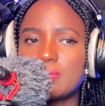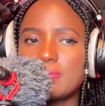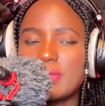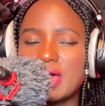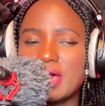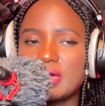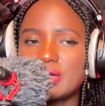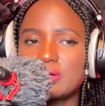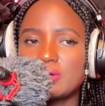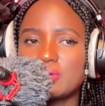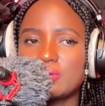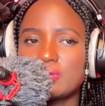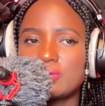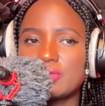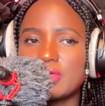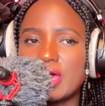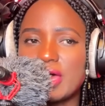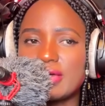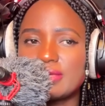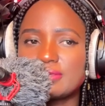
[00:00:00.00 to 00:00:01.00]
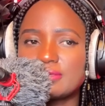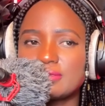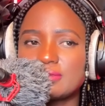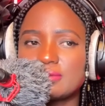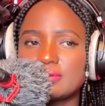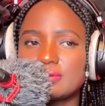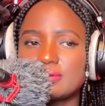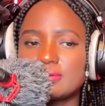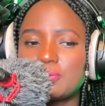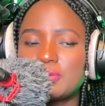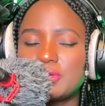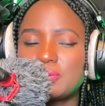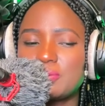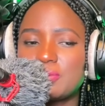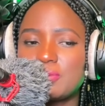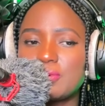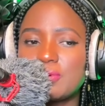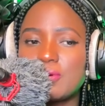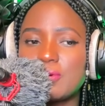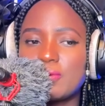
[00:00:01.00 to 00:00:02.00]
battle that
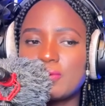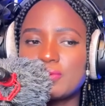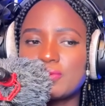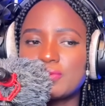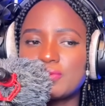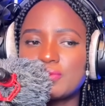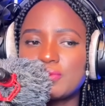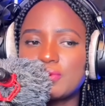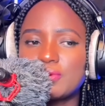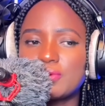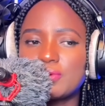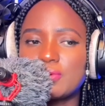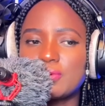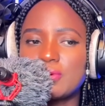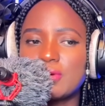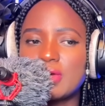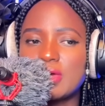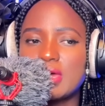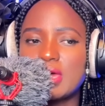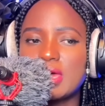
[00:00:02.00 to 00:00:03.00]
people go through,